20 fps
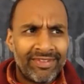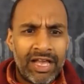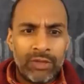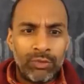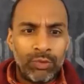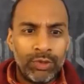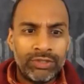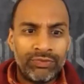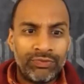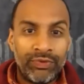
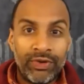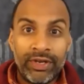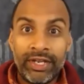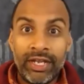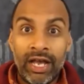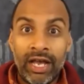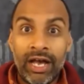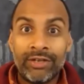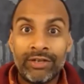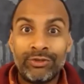Otherwise, it's very
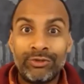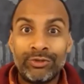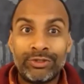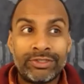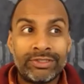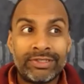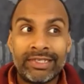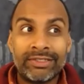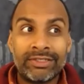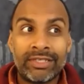hard to
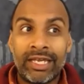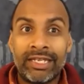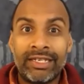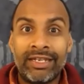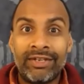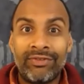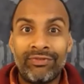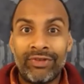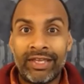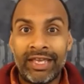sense
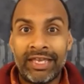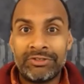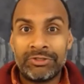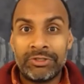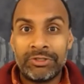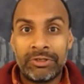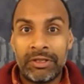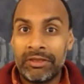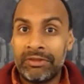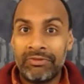
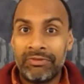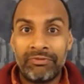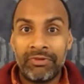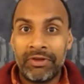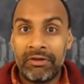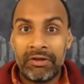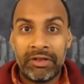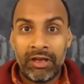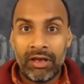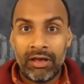identification. It's
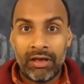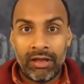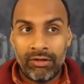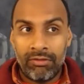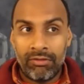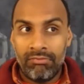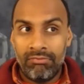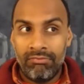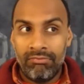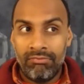very hard.
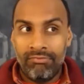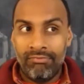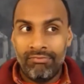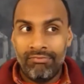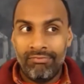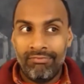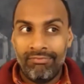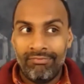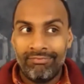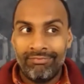
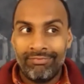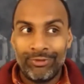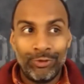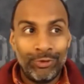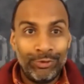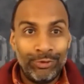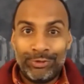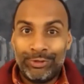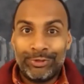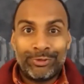
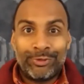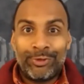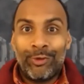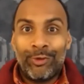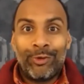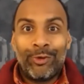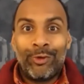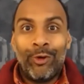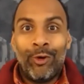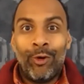You just
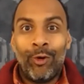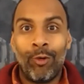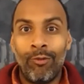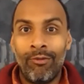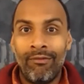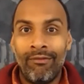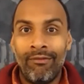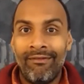don't know.